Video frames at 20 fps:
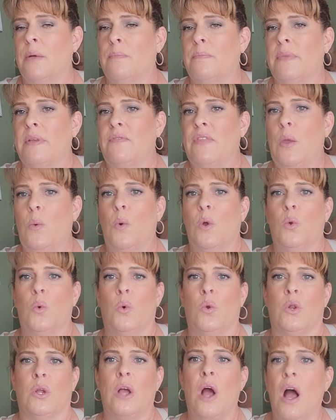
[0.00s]
if they want to
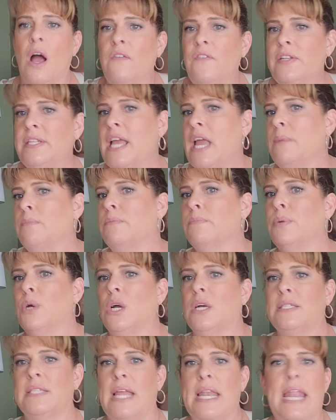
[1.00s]
order coffee table
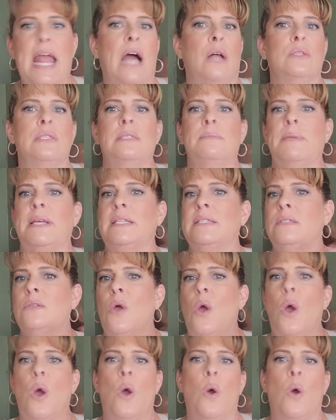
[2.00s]
books, announcements,